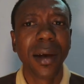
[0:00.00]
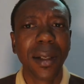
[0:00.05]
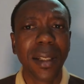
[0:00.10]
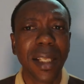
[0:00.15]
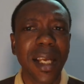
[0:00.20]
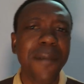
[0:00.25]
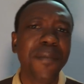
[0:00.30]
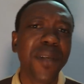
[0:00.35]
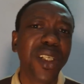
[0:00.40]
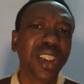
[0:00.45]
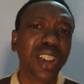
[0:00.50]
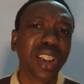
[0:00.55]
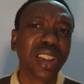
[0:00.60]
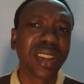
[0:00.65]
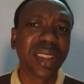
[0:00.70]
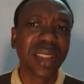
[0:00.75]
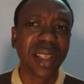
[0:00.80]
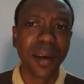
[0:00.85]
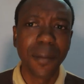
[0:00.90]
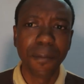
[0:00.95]
Let me
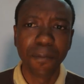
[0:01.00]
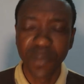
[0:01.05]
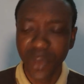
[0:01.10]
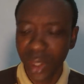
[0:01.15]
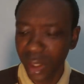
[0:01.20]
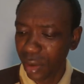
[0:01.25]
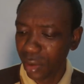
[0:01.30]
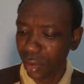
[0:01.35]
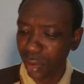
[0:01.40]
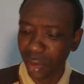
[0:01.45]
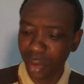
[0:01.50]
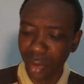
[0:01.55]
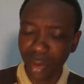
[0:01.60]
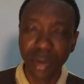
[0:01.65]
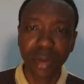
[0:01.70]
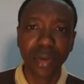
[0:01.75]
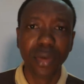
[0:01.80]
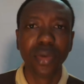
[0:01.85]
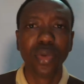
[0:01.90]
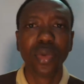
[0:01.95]
just
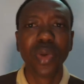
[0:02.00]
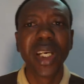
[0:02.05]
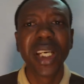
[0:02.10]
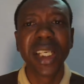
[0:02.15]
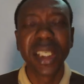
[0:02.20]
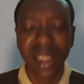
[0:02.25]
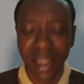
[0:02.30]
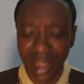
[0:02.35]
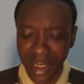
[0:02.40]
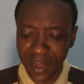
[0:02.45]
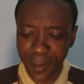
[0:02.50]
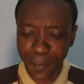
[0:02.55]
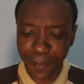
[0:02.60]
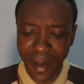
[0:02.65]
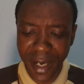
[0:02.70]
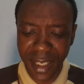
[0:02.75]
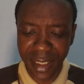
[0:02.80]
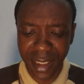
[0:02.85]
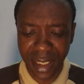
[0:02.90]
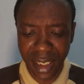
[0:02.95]
read this
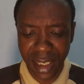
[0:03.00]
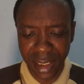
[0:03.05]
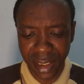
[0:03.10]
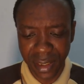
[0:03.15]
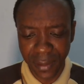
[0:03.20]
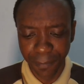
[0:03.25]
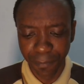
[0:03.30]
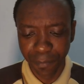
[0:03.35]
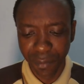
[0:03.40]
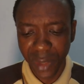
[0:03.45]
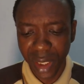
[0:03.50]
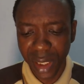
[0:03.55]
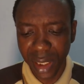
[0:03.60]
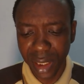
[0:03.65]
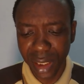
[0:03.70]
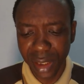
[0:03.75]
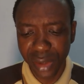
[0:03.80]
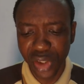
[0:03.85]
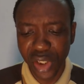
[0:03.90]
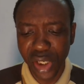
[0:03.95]
passage.
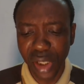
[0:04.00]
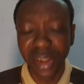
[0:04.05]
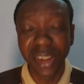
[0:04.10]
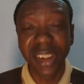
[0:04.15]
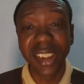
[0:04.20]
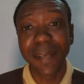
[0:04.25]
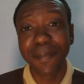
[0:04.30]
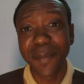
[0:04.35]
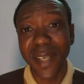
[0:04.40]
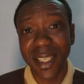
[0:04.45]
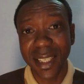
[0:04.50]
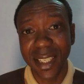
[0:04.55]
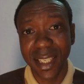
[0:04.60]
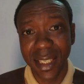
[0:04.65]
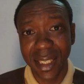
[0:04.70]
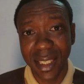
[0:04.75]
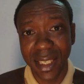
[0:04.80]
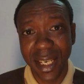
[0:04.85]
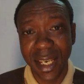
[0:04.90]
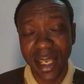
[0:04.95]
John chapter
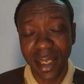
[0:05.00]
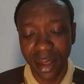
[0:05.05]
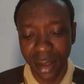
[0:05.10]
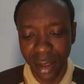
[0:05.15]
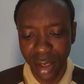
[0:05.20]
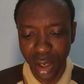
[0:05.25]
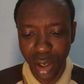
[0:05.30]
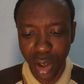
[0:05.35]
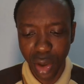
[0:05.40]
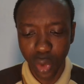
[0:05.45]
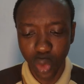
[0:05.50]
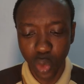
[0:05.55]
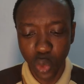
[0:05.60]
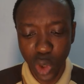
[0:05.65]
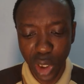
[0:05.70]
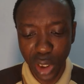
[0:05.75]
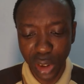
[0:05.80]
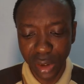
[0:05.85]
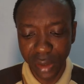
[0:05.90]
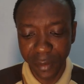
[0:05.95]
16,
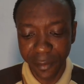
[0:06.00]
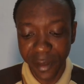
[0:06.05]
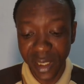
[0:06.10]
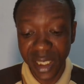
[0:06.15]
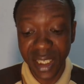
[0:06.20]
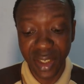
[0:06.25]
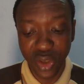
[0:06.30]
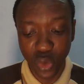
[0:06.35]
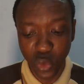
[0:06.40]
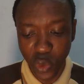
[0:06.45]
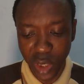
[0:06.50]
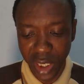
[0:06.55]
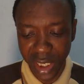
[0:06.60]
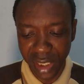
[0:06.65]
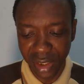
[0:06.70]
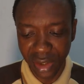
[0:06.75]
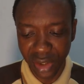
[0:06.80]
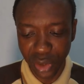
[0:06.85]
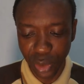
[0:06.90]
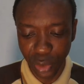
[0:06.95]
1 verses 1
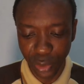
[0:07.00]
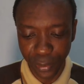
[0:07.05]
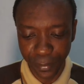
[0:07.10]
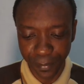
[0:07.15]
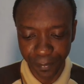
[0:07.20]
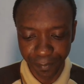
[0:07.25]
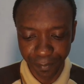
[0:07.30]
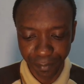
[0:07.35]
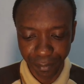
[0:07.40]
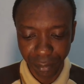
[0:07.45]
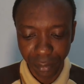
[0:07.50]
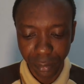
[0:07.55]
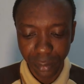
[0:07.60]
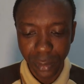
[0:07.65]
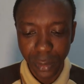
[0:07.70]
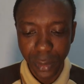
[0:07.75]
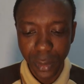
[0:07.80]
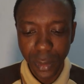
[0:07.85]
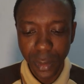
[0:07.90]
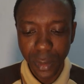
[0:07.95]
and 2.
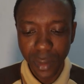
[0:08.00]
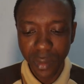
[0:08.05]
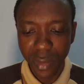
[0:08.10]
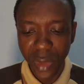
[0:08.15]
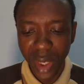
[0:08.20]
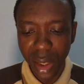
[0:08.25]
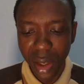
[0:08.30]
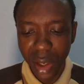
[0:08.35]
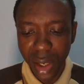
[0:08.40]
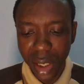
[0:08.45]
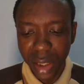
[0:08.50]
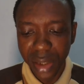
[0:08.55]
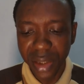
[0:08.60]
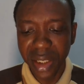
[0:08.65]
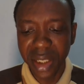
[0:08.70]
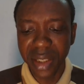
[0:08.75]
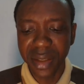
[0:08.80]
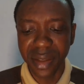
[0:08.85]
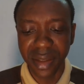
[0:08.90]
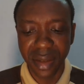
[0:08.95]

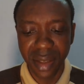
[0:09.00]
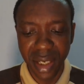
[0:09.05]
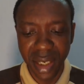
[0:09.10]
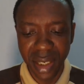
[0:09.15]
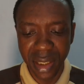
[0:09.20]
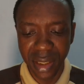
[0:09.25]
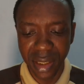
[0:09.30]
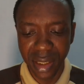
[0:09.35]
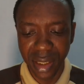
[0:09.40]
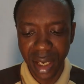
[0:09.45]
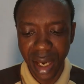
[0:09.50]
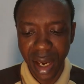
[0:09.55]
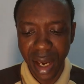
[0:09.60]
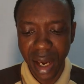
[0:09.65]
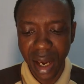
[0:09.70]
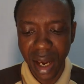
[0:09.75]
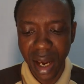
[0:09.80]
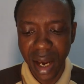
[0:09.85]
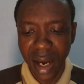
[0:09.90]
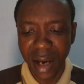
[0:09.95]
These things
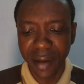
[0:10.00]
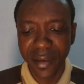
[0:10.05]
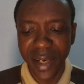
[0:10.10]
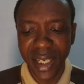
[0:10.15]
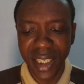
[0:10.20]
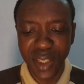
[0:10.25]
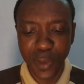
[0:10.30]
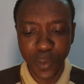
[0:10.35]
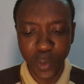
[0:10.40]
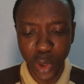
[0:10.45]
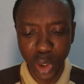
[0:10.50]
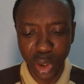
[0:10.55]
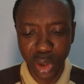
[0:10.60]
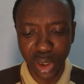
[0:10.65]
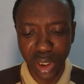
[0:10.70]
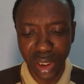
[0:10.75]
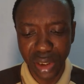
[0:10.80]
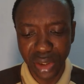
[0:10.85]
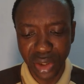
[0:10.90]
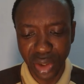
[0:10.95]
have I
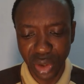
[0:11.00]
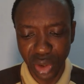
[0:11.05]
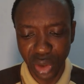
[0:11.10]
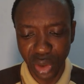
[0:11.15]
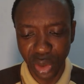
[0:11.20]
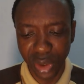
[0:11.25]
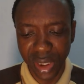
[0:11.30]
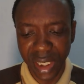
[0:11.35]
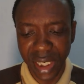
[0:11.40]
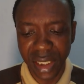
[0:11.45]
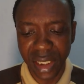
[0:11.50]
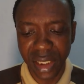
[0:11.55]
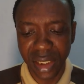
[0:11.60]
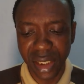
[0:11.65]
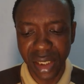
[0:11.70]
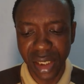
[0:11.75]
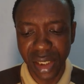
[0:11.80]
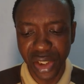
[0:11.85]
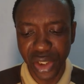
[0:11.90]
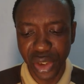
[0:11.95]
spoken unto you, that
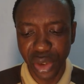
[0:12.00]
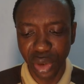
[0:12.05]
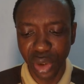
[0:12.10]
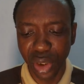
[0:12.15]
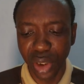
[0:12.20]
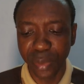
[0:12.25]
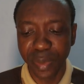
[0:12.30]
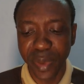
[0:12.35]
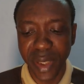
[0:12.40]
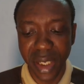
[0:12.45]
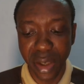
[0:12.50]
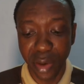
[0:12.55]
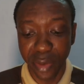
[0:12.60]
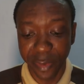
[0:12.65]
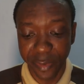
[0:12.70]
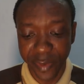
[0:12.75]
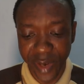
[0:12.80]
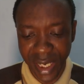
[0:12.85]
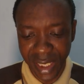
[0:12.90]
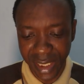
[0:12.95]
you should not be
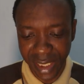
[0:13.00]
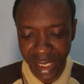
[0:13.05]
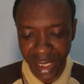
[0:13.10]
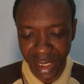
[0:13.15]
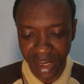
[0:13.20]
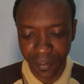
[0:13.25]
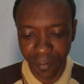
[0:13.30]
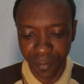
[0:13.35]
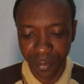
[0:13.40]
offended.